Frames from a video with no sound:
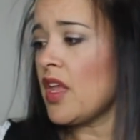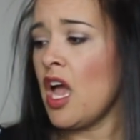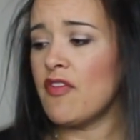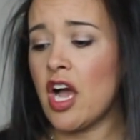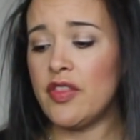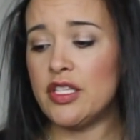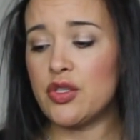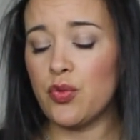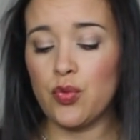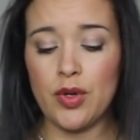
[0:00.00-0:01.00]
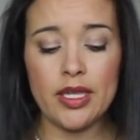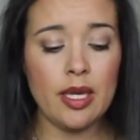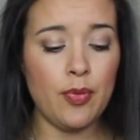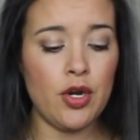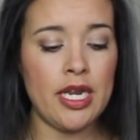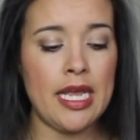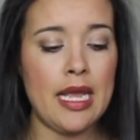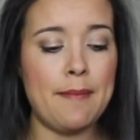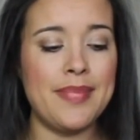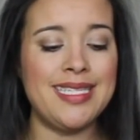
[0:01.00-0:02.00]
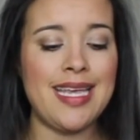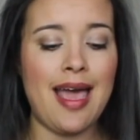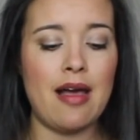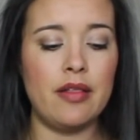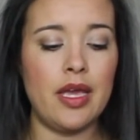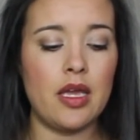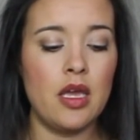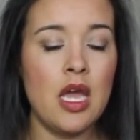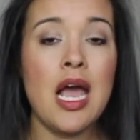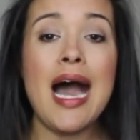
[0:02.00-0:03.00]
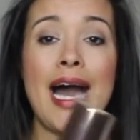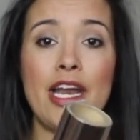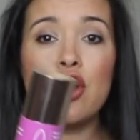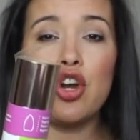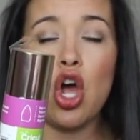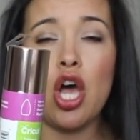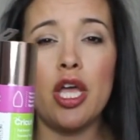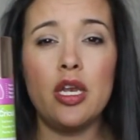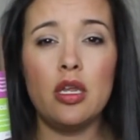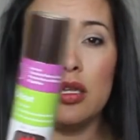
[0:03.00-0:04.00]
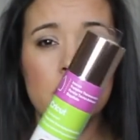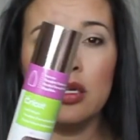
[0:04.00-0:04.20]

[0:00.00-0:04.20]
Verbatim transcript: I've got this really pretty metallic iron-on